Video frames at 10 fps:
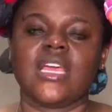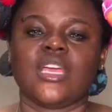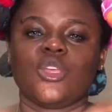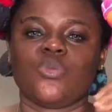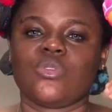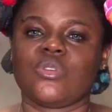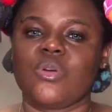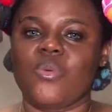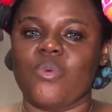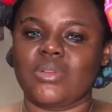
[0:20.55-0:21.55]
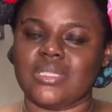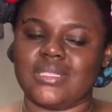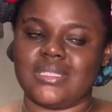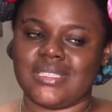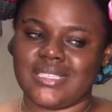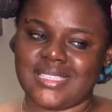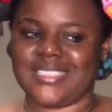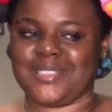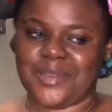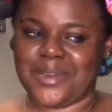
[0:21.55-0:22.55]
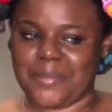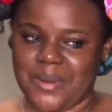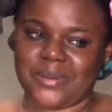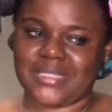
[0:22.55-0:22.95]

You would know what this is all about.